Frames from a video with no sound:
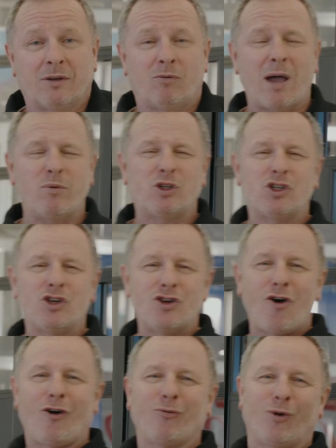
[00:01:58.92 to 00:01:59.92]
Why would you
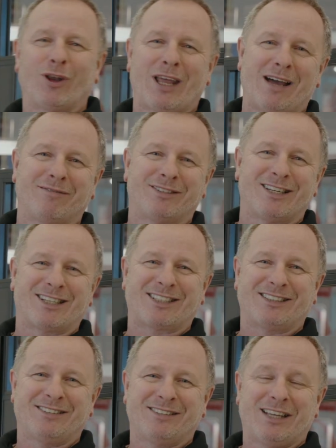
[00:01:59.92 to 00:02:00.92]
not want to have
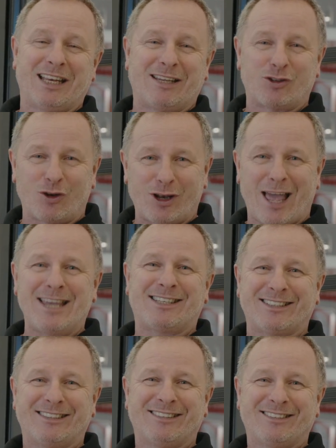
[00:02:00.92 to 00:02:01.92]
this? It gives you light,
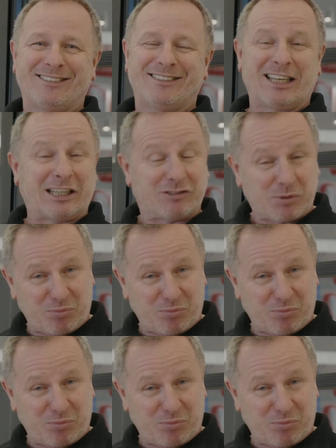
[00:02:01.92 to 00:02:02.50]
it gives you